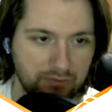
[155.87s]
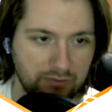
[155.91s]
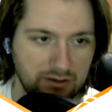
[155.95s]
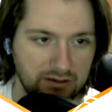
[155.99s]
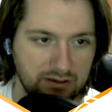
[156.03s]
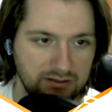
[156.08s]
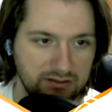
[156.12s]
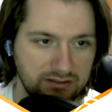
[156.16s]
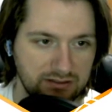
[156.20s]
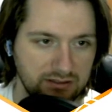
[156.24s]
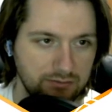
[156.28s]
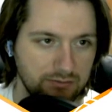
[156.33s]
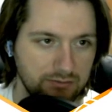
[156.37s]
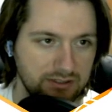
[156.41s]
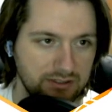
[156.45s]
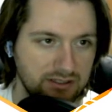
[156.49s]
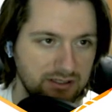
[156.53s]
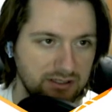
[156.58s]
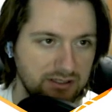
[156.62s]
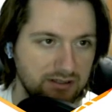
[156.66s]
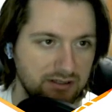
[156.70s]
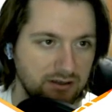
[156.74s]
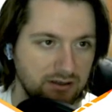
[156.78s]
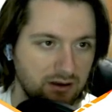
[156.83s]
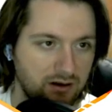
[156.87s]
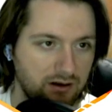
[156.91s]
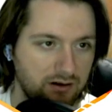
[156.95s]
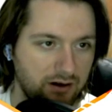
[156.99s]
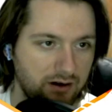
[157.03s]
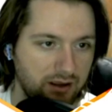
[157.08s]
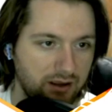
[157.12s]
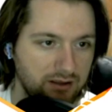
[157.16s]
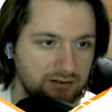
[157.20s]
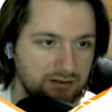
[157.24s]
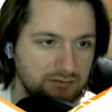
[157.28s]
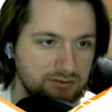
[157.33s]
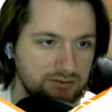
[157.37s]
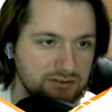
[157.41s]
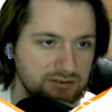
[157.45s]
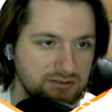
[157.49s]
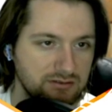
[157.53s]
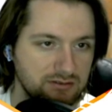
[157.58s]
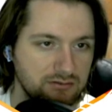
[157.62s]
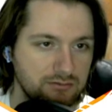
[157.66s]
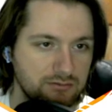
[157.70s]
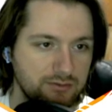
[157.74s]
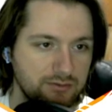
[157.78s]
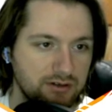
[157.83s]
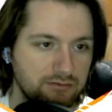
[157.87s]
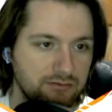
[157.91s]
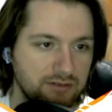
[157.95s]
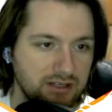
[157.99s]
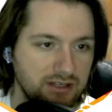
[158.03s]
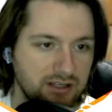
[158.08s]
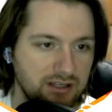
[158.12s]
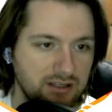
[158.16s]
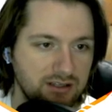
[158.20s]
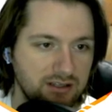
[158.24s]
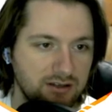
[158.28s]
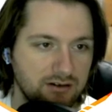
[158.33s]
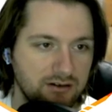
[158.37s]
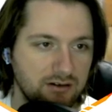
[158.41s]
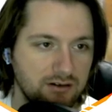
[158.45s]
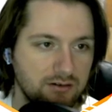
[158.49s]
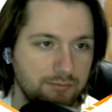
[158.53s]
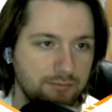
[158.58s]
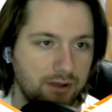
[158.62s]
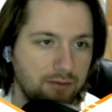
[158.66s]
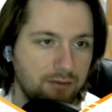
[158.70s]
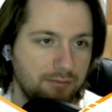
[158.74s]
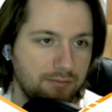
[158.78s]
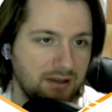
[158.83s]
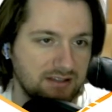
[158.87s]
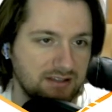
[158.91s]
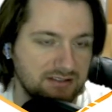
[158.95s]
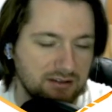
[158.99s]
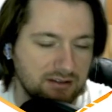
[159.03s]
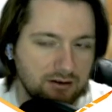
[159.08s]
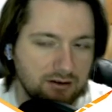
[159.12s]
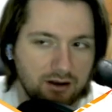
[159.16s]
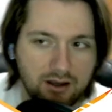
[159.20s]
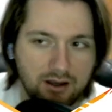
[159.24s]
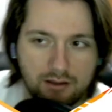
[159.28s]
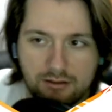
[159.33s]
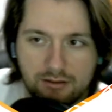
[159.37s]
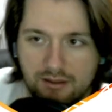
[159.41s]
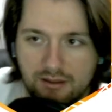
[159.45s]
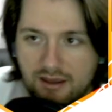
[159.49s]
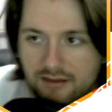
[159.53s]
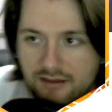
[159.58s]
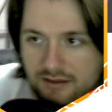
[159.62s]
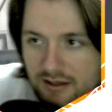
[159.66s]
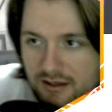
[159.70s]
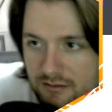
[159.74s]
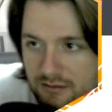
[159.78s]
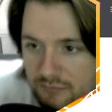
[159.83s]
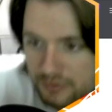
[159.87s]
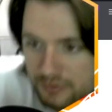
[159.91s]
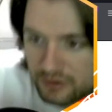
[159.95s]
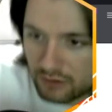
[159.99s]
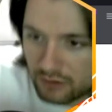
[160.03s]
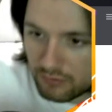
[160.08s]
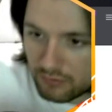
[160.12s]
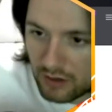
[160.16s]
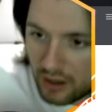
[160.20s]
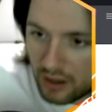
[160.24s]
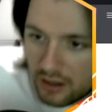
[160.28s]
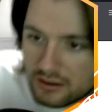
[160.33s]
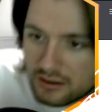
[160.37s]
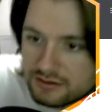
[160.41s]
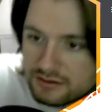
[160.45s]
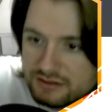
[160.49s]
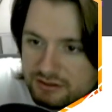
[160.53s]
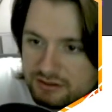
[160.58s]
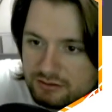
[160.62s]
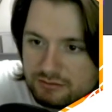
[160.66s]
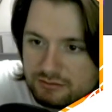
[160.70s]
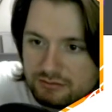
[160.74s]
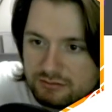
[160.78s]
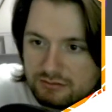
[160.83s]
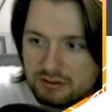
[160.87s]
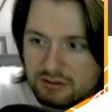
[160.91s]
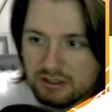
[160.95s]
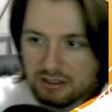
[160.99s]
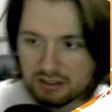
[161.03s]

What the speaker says: Indeed we did. Alright, just a little bit of reading here about basic auth, and then we'll go on to,